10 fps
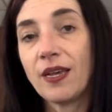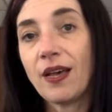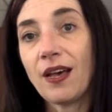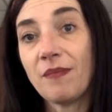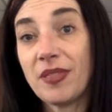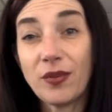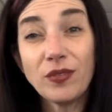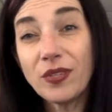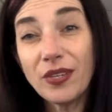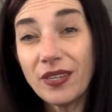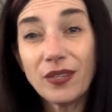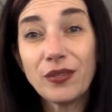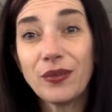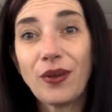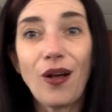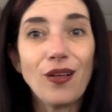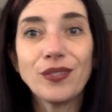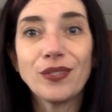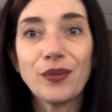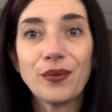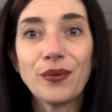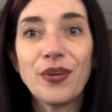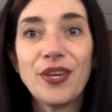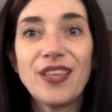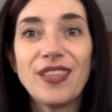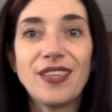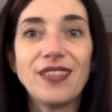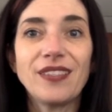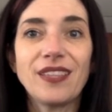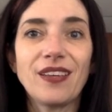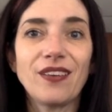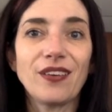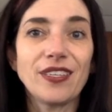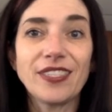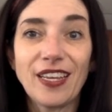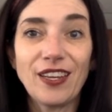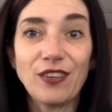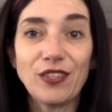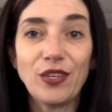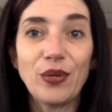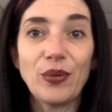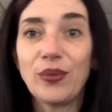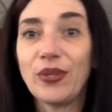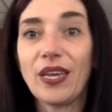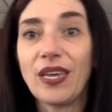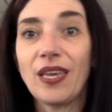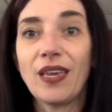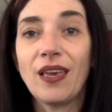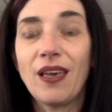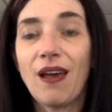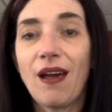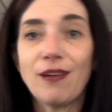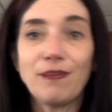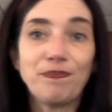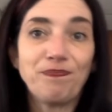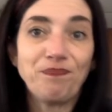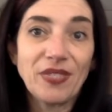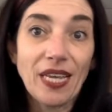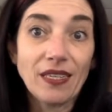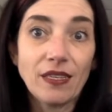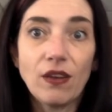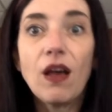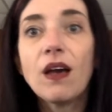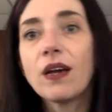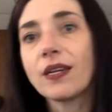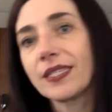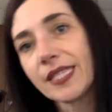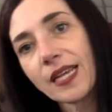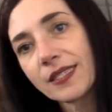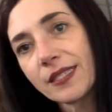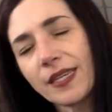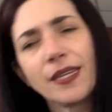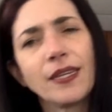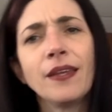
and those could include also things that are exciting to you, like sexy talk, sexting,